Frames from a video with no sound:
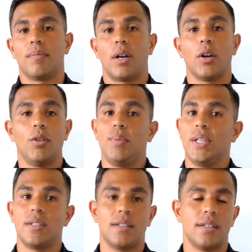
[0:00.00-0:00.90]
hurt
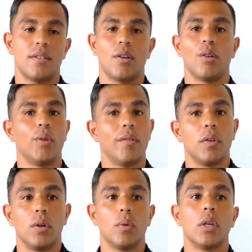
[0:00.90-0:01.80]
businesses, hurt
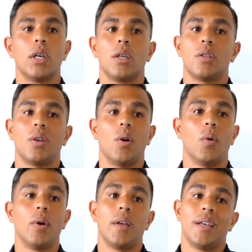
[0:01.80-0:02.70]
revenue.
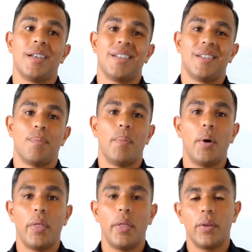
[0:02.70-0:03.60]
So
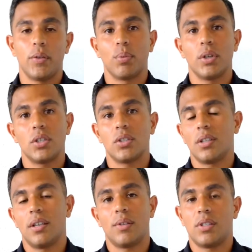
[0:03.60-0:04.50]
both of those bridges
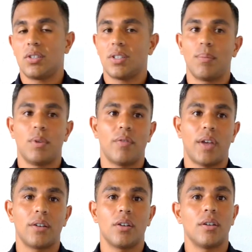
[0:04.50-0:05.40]
is just something to
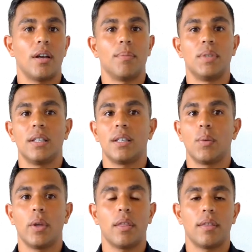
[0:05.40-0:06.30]
factor dealing
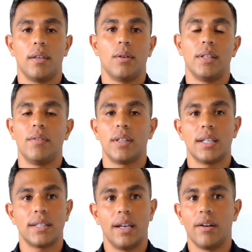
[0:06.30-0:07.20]
with, living in
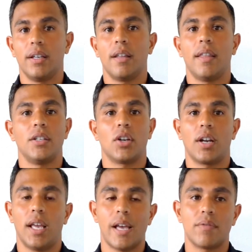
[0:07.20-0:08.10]
this area, that you're
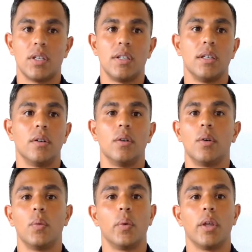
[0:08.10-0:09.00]
going to have to deal
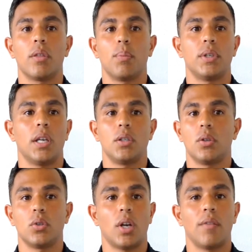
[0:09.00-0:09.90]
with potential
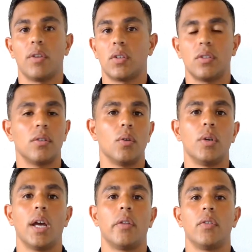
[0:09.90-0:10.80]
traffic
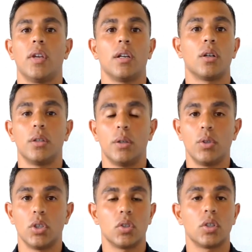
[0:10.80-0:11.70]
slowdowns and
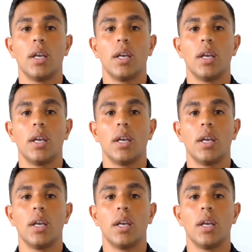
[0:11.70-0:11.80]
closures.